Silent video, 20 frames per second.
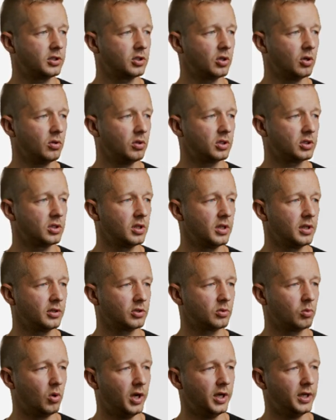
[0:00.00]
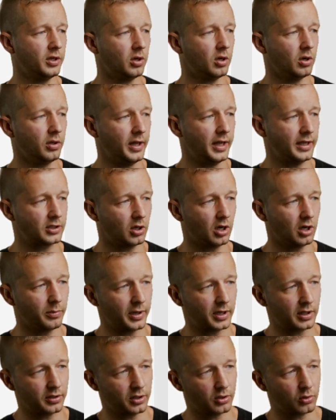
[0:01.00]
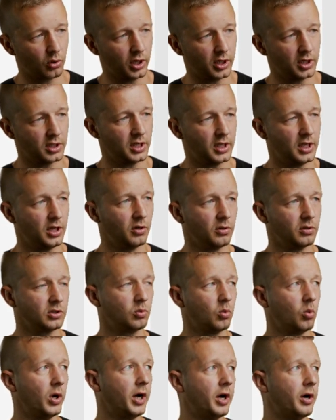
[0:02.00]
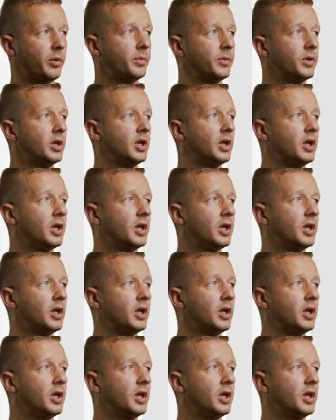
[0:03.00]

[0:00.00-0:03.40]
So this, there's one that's automatically created here as well.